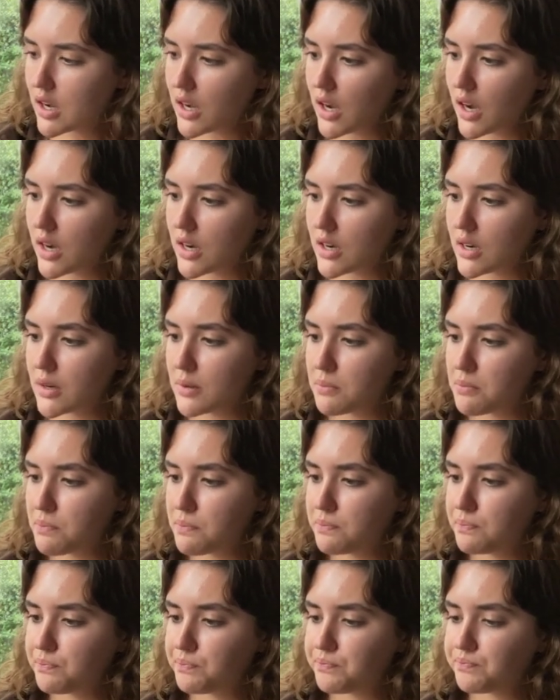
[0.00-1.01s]

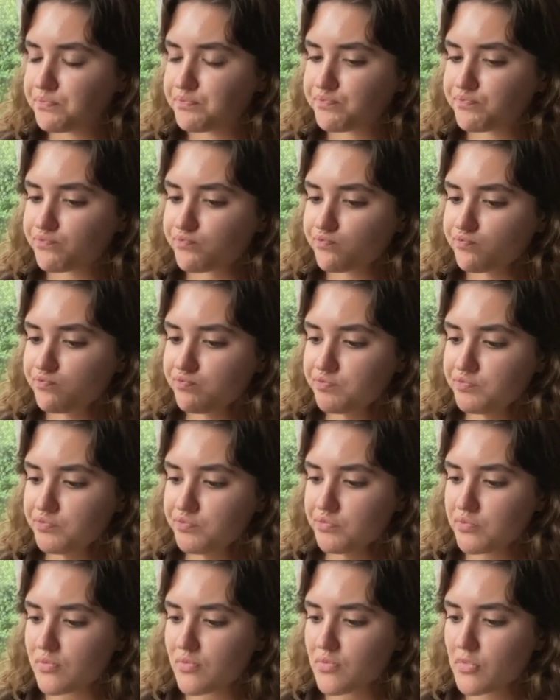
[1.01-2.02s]

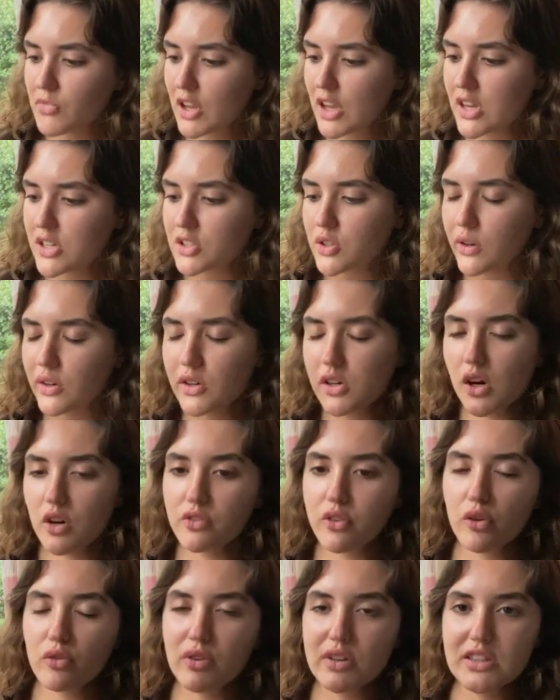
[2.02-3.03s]
So I don't know
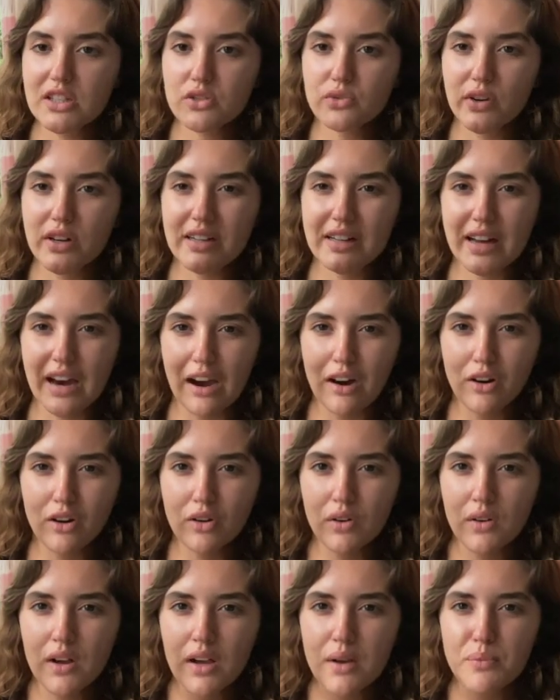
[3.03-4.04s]
if I'll read this right
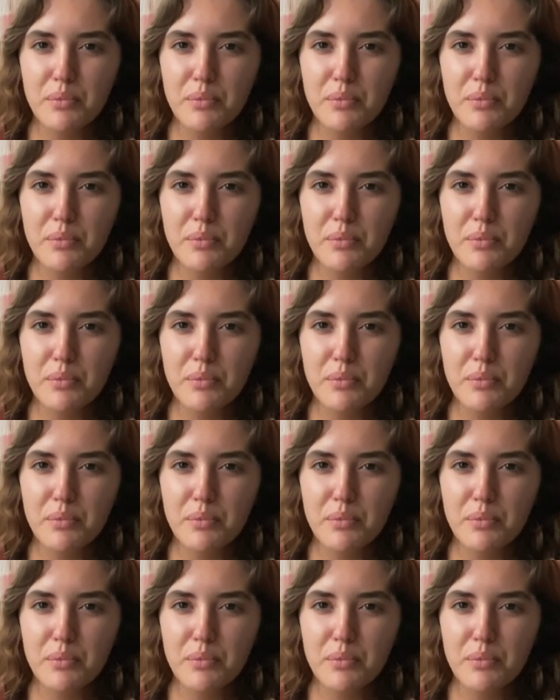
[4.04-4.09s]
now,